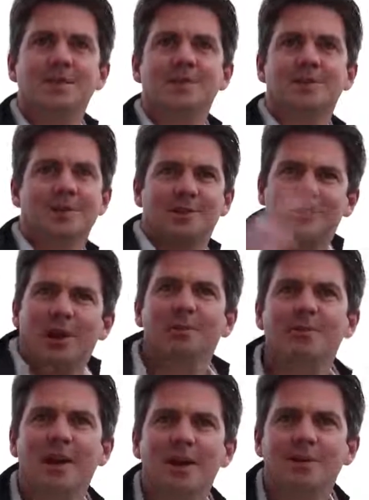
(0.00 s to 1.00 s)
fees to the top
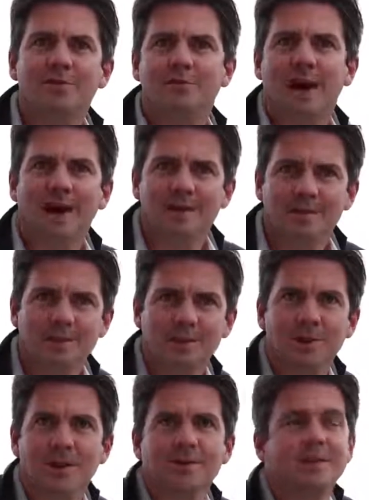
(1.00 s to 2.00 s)
5 banks in
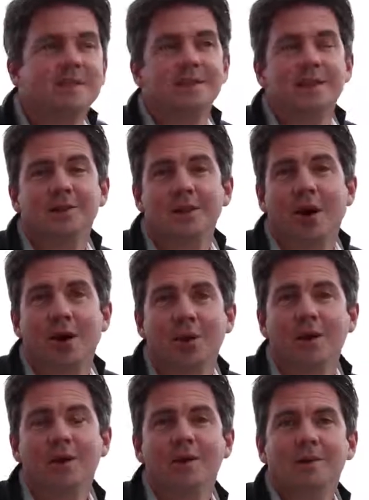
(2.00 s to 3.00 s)
the world? And they said no,